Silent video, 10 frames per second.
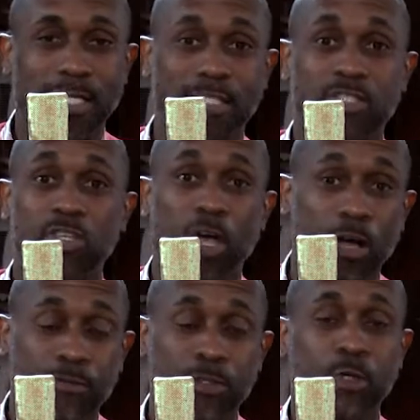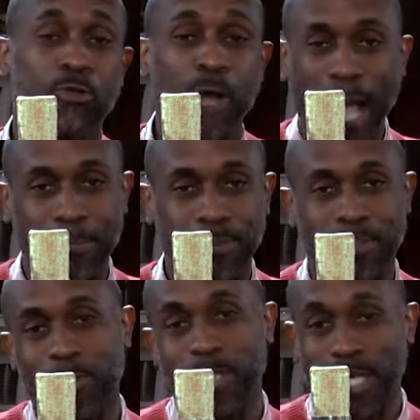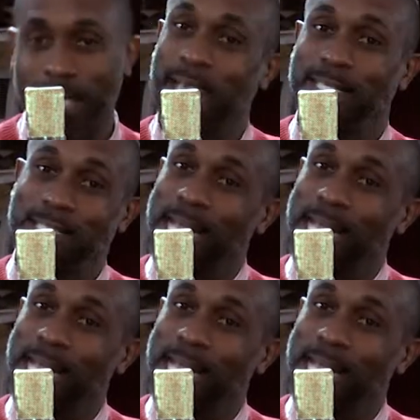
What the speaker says: it's tough to rap with a guest